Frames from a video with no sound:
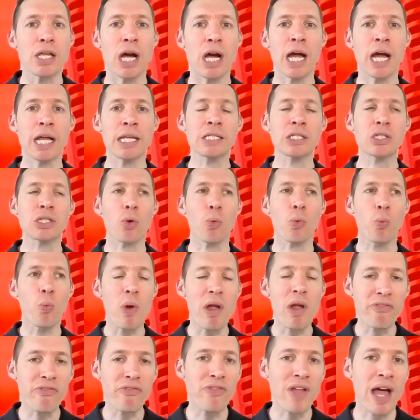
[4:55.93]
And
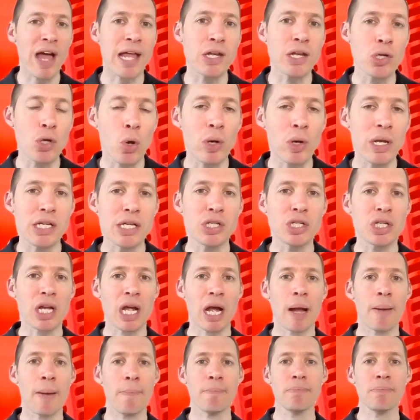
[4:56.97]
with that knowledge
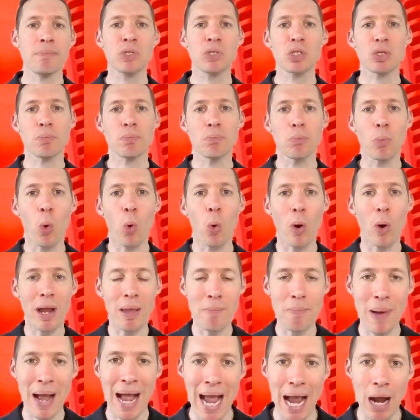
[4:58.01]
comes more
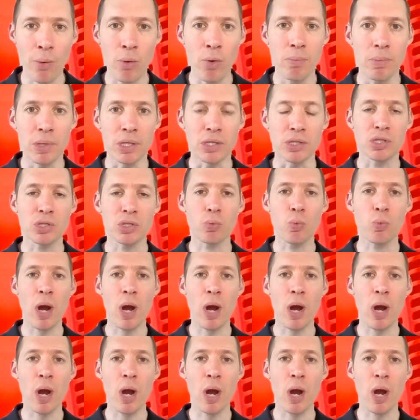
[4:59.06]
empowerment,